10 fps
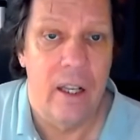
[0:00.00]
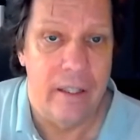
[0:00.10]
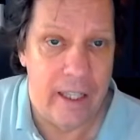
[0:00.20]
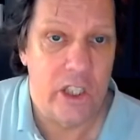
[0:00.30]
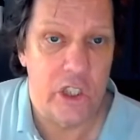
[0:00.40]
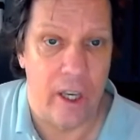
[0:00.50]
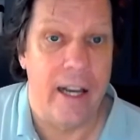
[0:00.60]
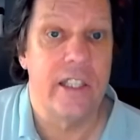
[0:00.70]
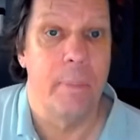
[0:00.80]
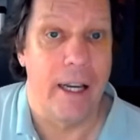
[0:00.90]
niche
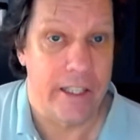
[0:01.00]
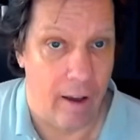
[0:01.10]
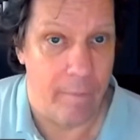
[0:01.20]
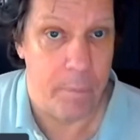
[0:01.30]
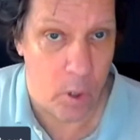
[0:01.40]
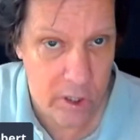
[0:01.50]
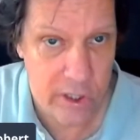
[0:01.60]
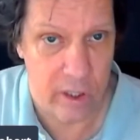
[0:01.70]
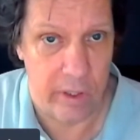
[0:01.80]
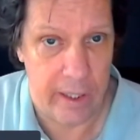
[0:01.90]
sites myself
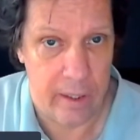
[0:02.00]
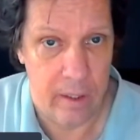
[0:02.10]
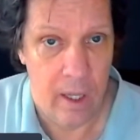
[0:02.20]
personally.